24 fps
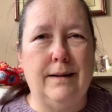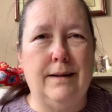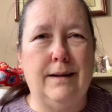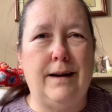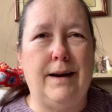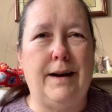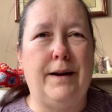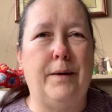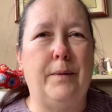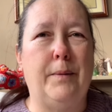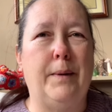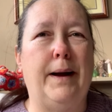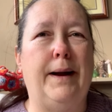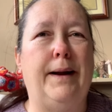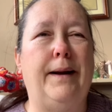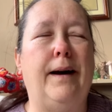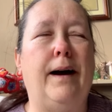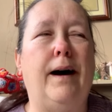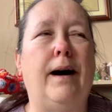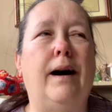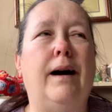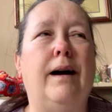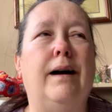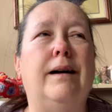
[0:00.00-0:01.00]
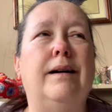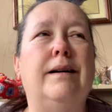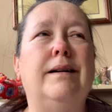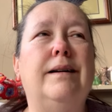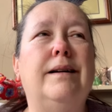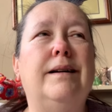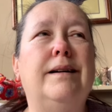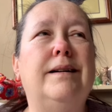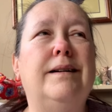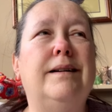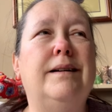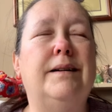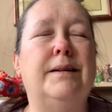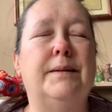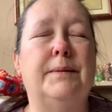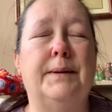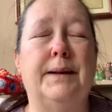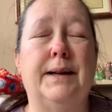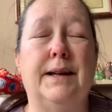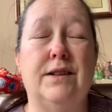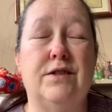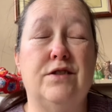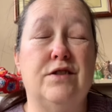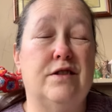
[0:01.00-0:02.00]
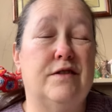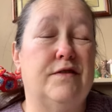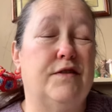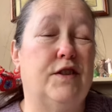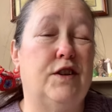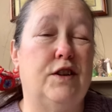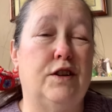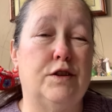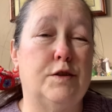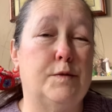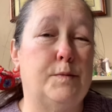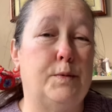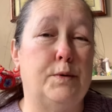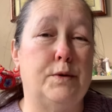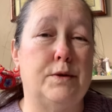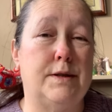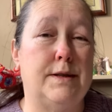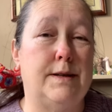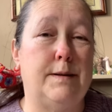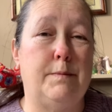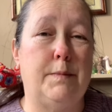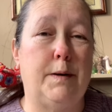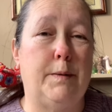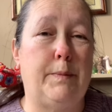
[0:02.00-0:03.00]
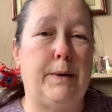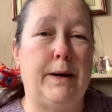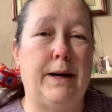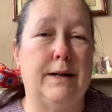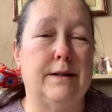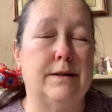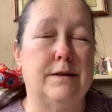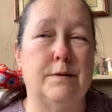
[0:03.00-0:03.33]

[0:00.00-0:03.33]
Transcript: And I went, "Oh, I just forgot to put it in my bag."